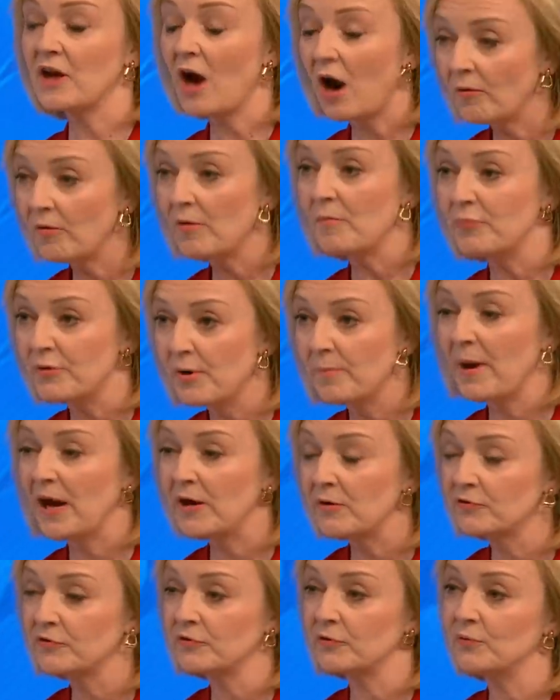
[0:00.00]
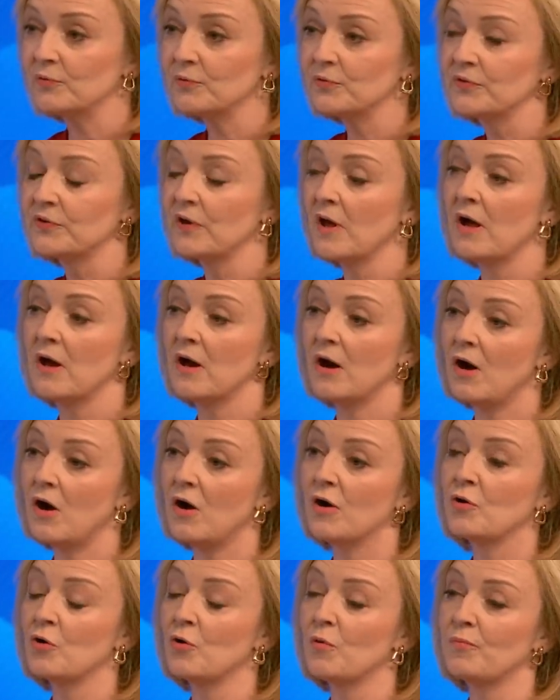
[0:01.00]
current proposals,
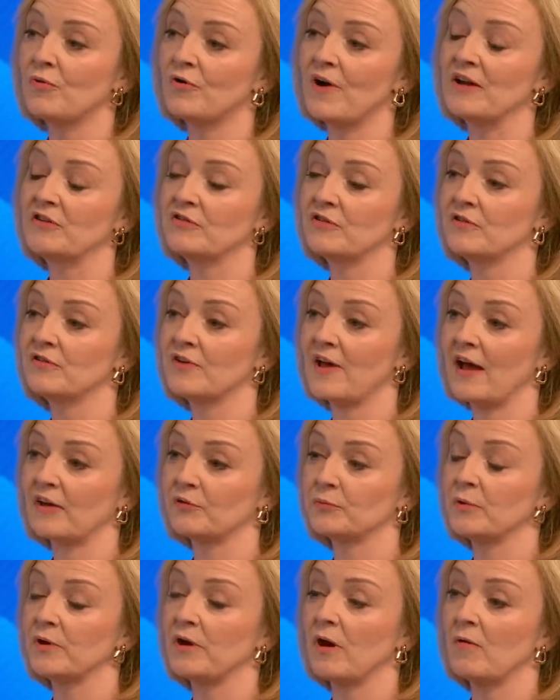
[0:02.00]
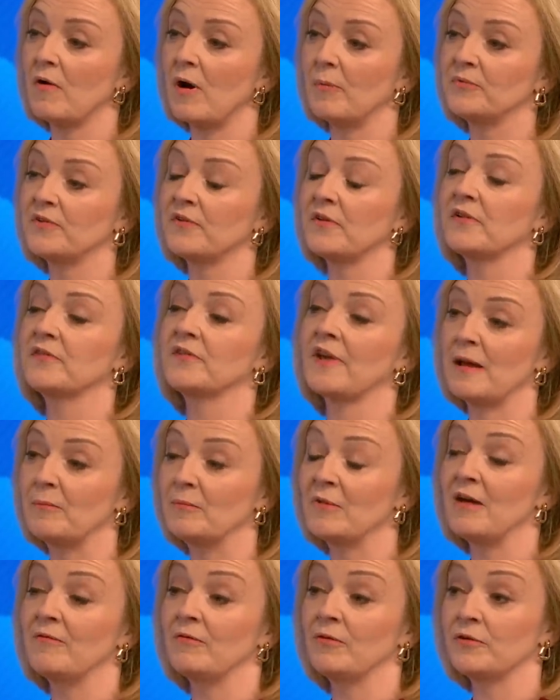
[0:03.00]
our corporation tax would go up to the
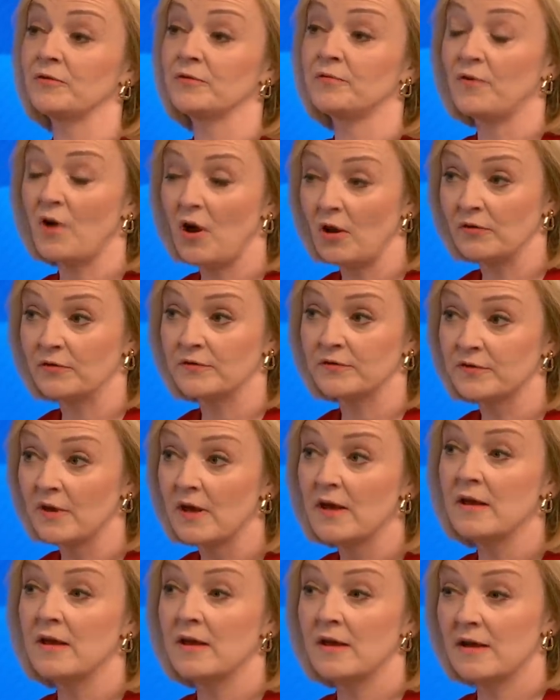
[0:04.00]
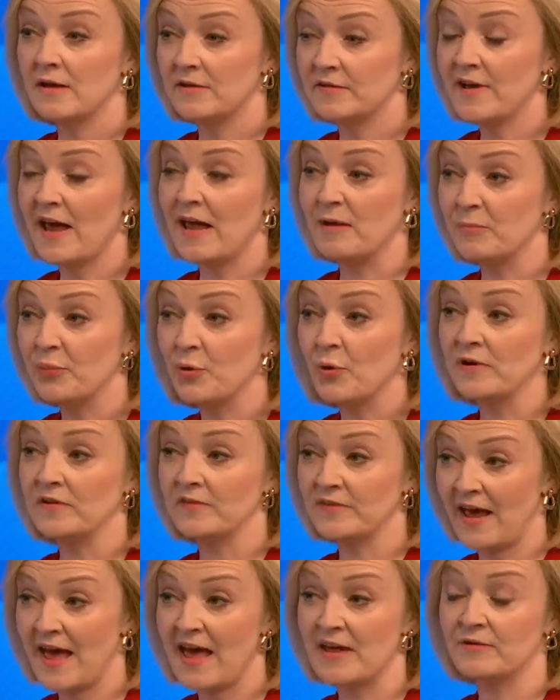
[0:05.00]
same level as France and 10
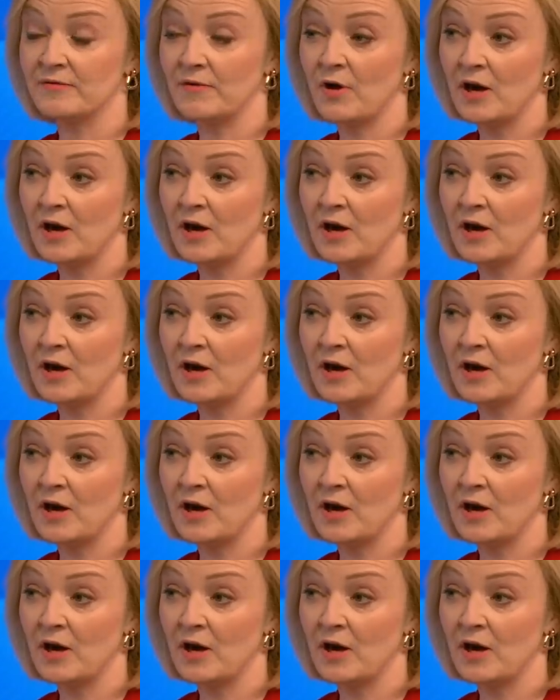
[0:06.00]
points ahead of